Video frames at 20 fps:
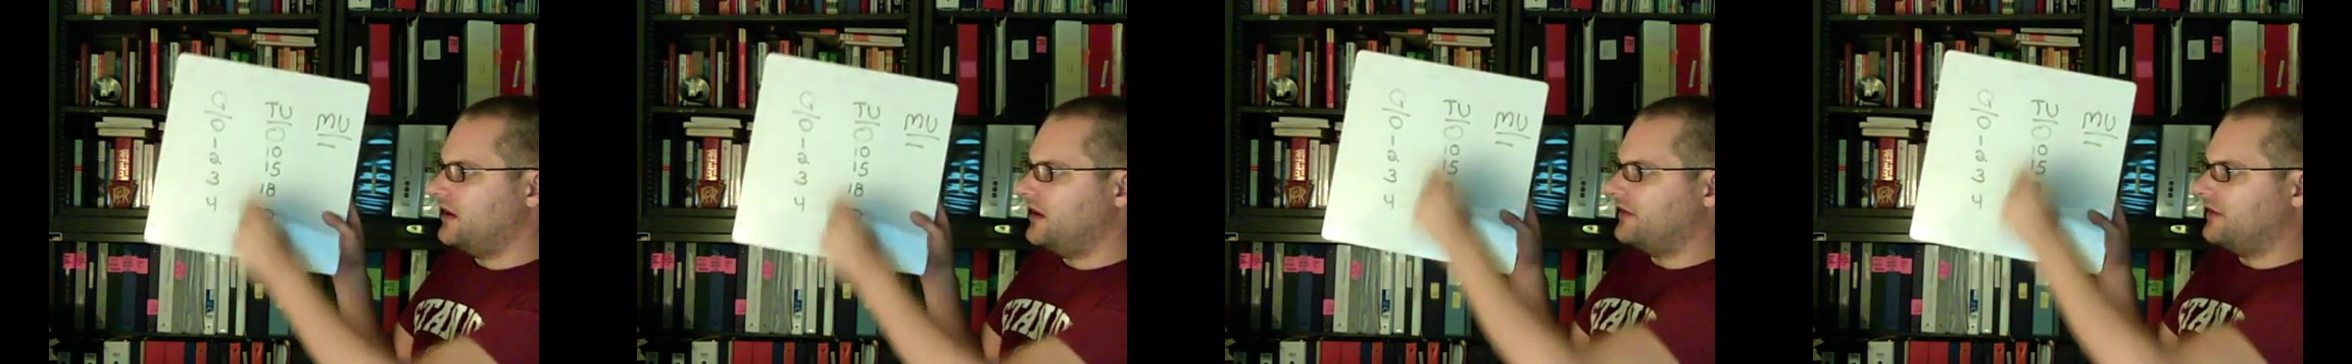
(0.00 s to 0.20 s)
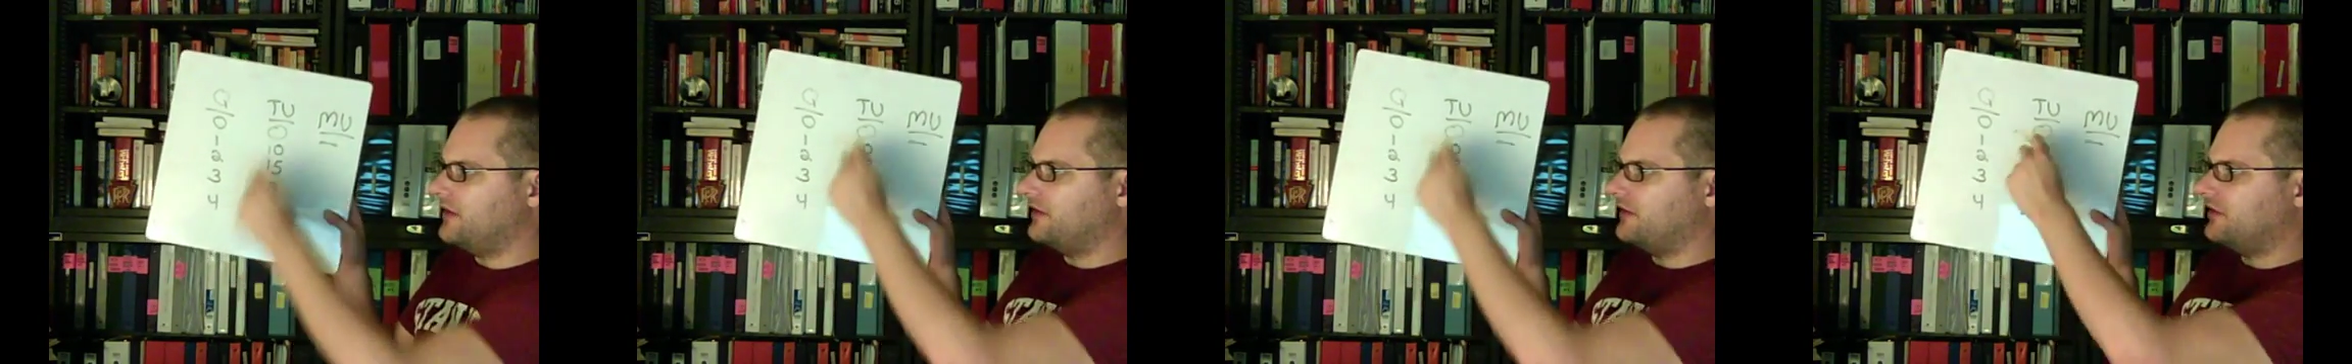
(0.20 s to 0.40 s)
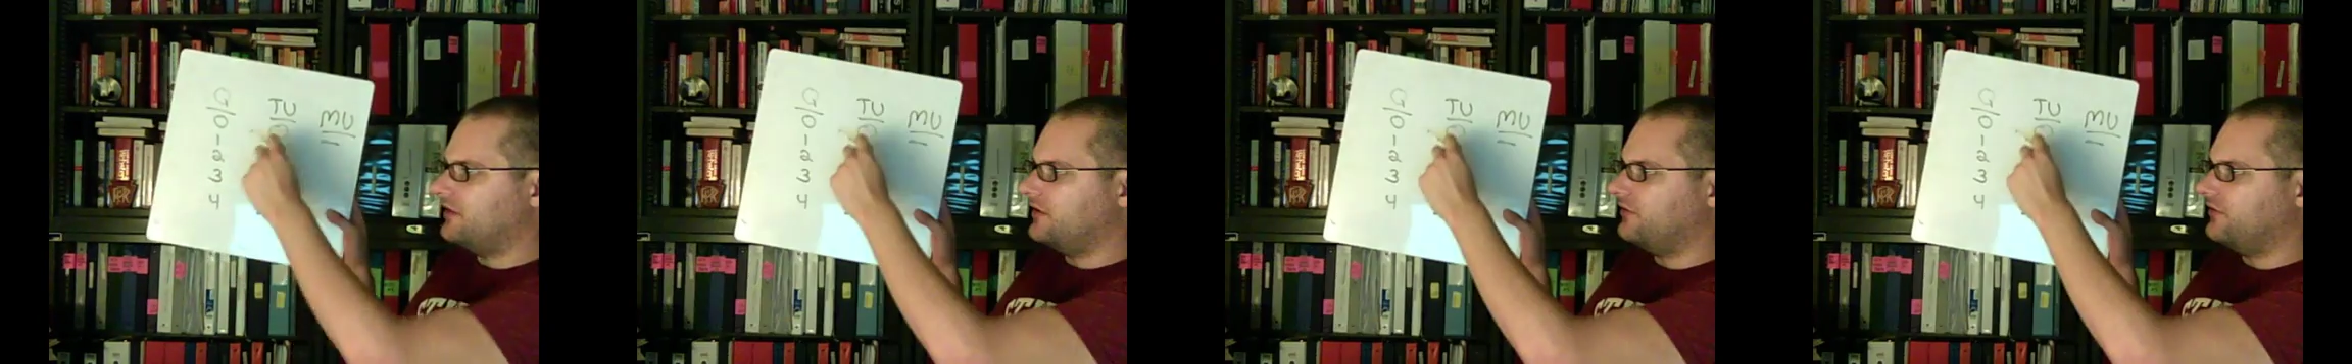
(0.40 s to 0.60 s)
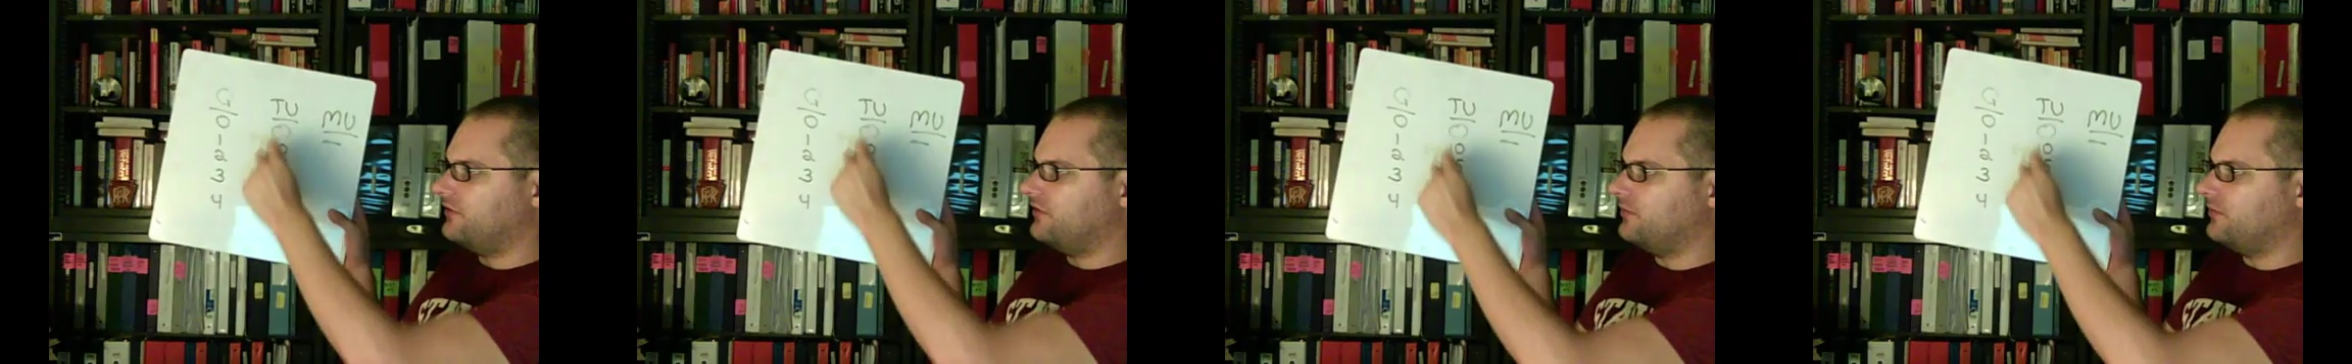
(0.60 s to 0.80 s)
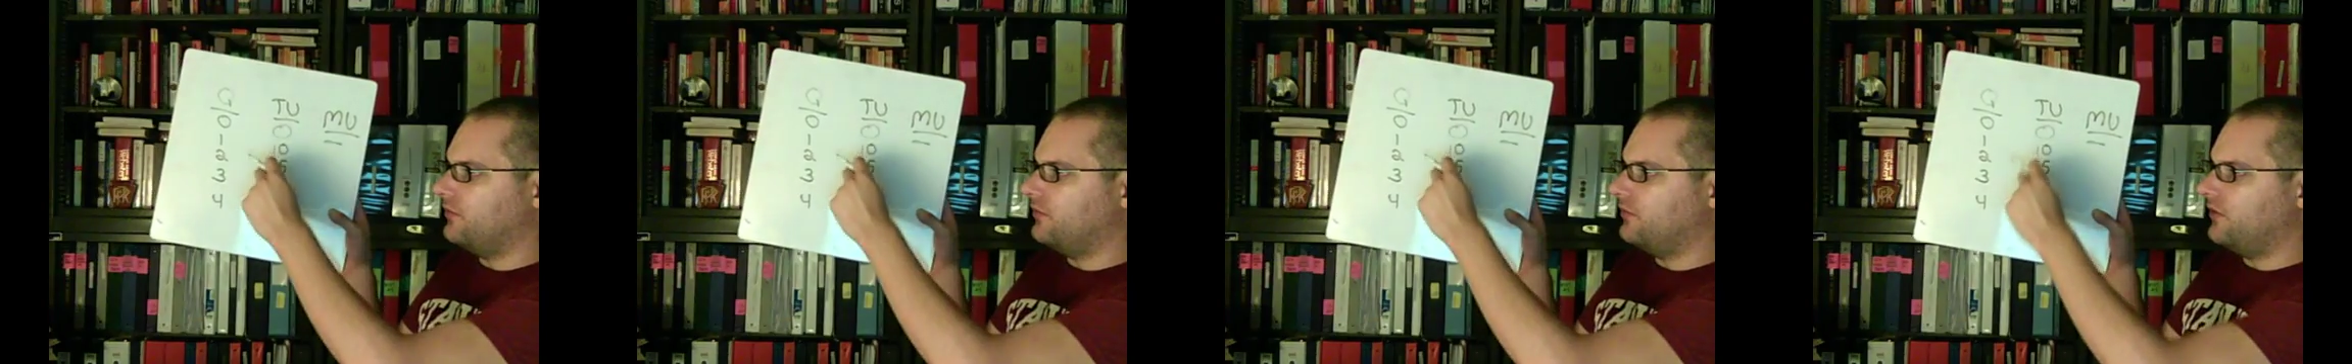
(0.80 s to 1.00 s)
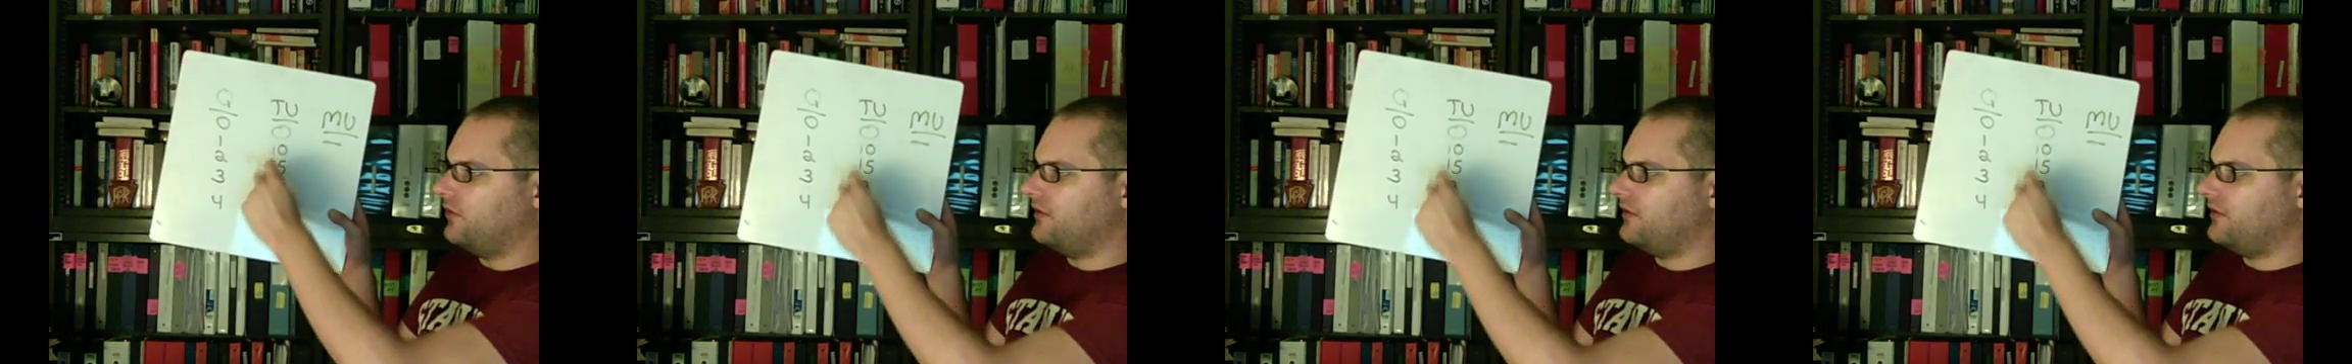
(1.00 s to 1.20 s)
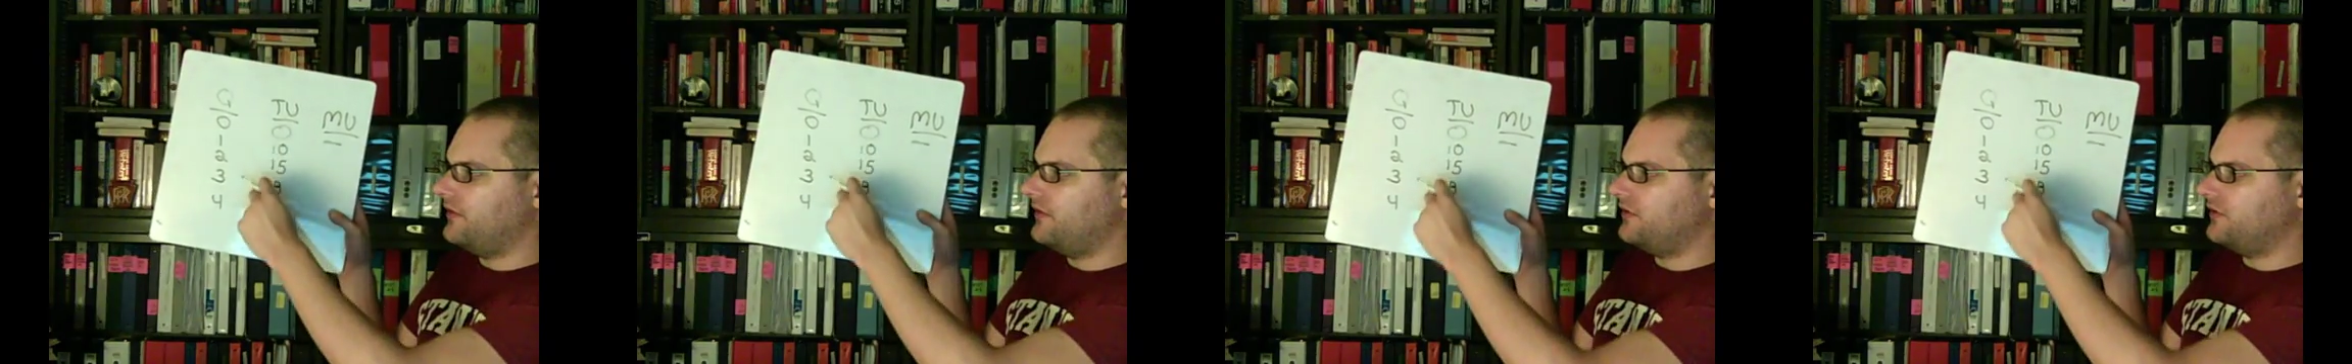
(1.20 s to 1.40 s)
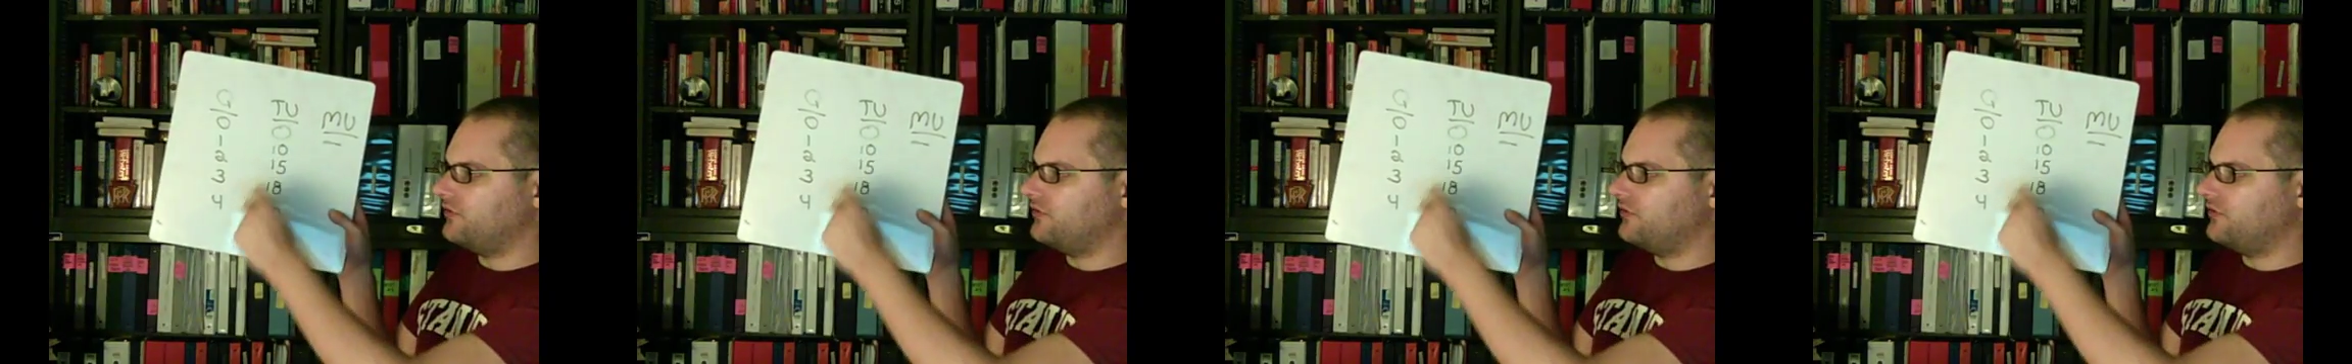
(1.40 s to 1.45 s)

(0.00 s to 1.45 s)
As I consume more of it,